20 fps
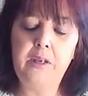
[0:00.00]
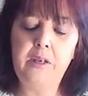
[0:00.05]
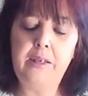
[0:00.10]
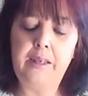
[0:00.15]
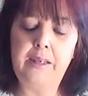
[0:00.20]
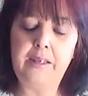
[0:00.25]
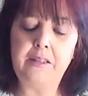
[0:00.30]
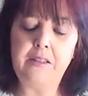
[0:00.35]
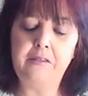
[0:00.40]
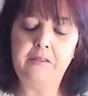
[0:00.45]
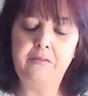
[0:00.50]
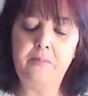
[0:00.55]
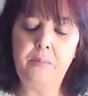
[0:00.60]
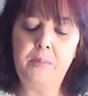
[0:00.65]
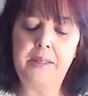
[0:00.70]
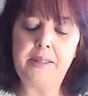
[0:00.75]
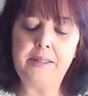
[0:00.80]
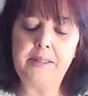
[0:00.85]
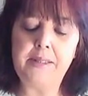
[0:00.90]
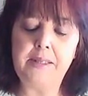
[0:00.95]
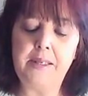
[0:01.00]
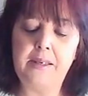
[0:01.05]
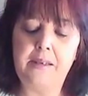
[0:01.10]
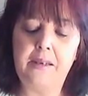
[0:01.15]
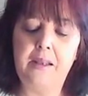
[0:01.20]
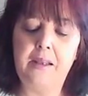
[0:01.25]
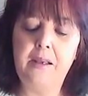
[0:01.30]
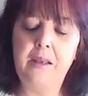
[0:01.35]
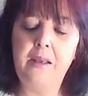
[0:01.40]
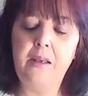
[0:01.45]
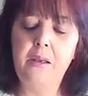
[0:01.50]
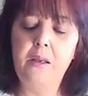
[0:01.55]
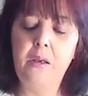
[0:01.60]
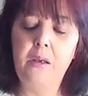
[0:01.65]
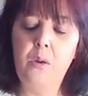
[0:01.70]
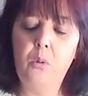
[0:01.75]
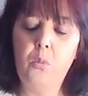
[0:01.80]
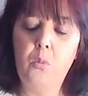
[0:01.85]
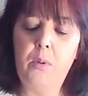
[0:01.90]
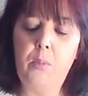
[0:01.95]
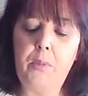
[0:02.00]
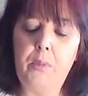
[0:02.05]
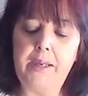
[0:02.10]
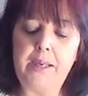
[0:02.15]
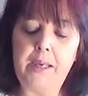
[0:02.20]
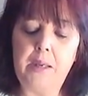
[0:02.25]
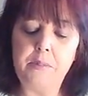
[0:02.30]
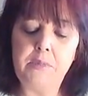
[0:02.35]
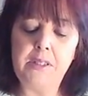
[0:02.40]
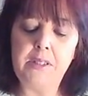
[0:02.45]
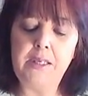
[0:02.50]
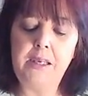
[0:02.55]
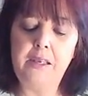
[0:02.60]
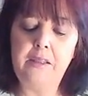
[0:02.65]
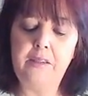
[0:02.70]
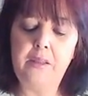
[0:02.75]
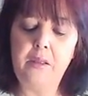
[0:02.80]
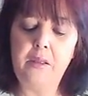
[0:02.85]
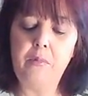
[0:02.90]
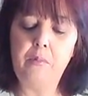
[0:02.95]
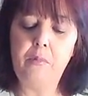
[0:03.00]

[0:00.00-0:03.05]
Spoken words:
collective medicine. When we come together,